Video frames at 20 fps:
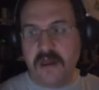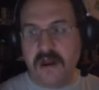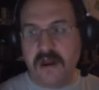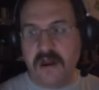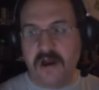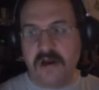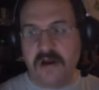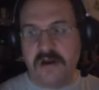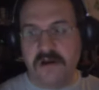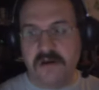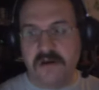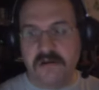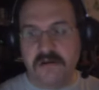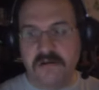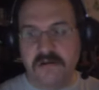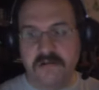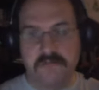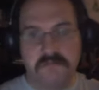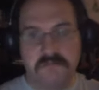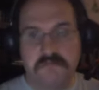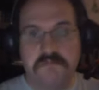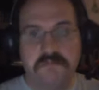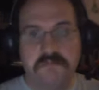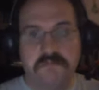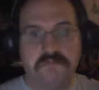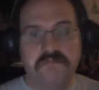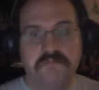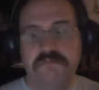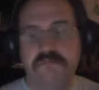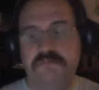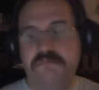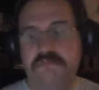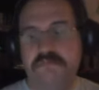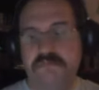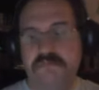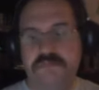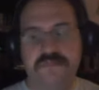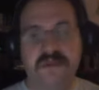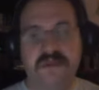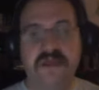are
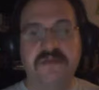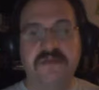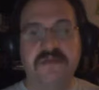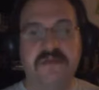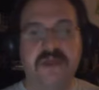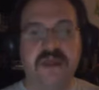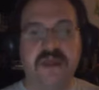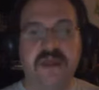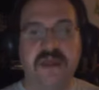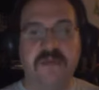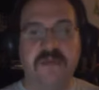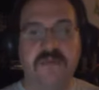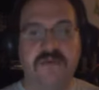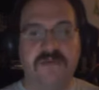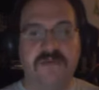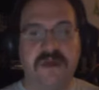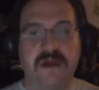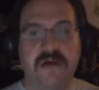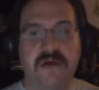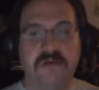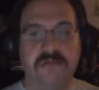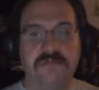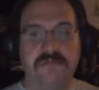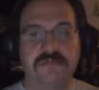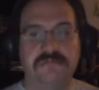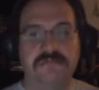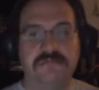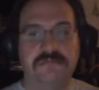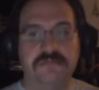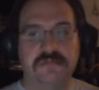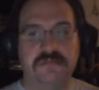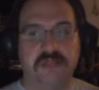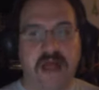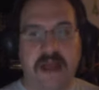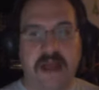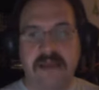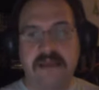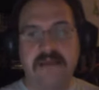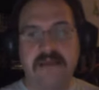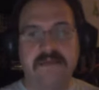playing the game without
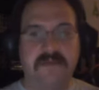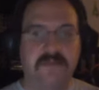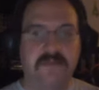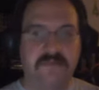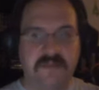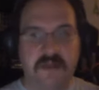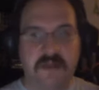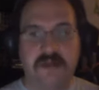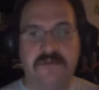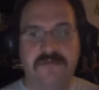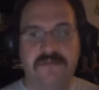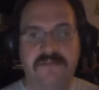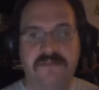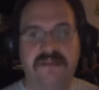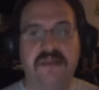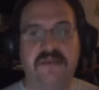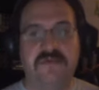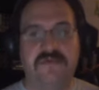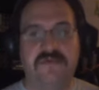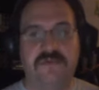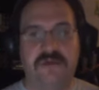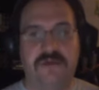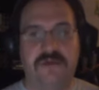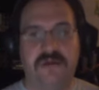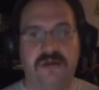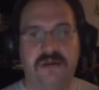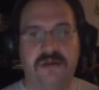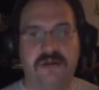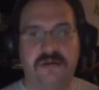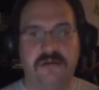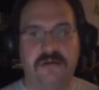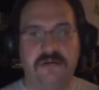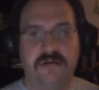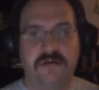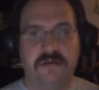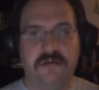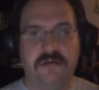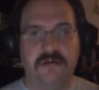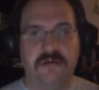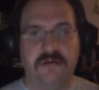locking themselves in for a year.
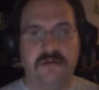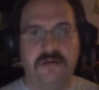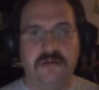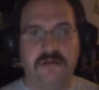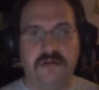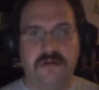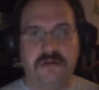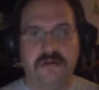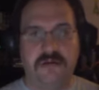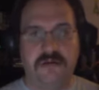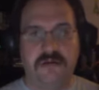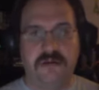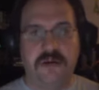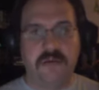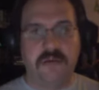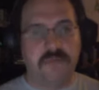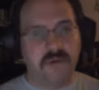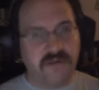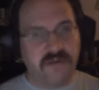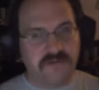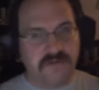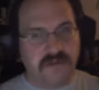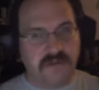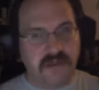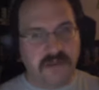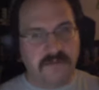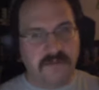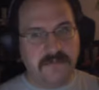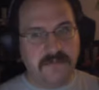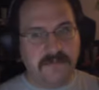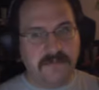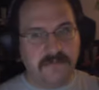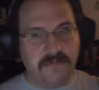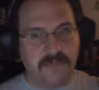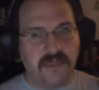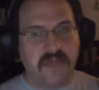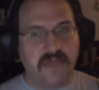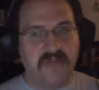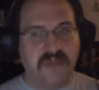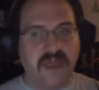Personally,
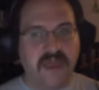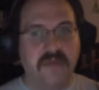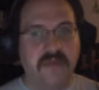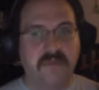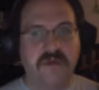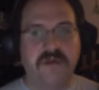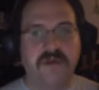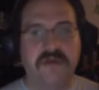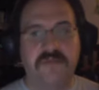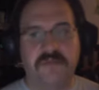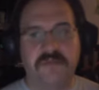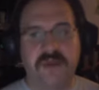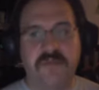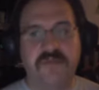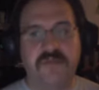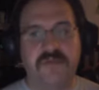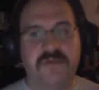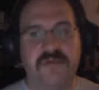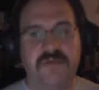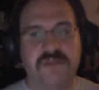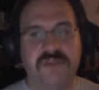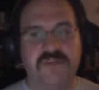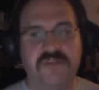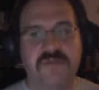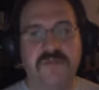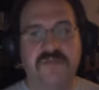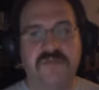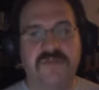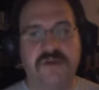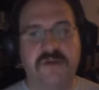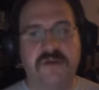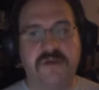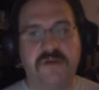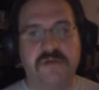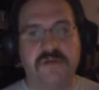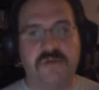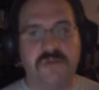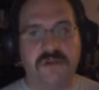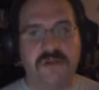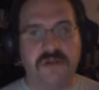that's eight million people that just missed out
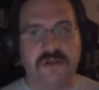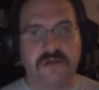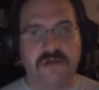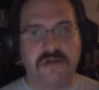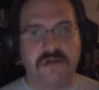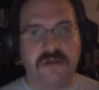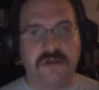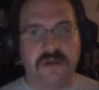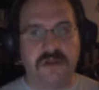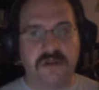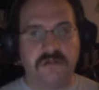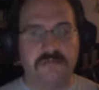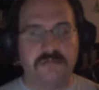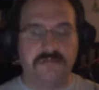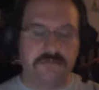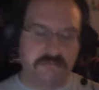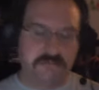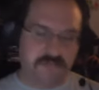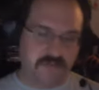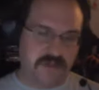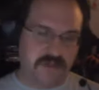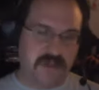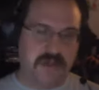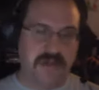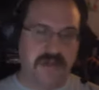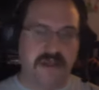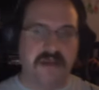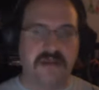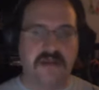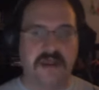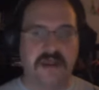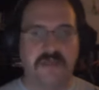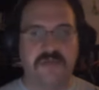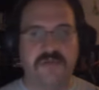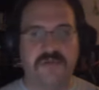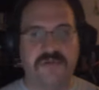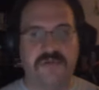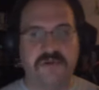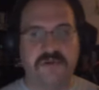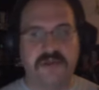on a really good deal. The deal ended
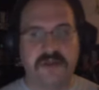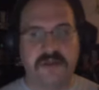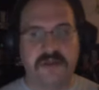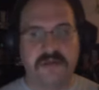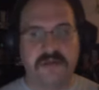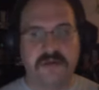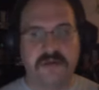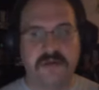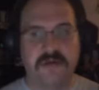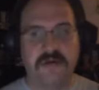April thirtieth.